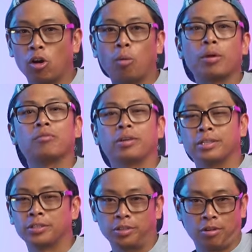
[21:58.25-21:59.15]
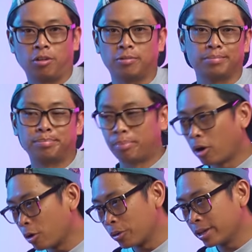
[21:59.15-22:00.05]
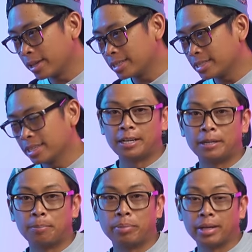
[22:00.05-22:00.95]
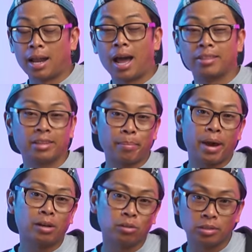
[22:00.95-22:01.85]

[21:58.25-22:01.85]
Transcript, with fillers: All my friends are borrowing it, uh, but I think that paddle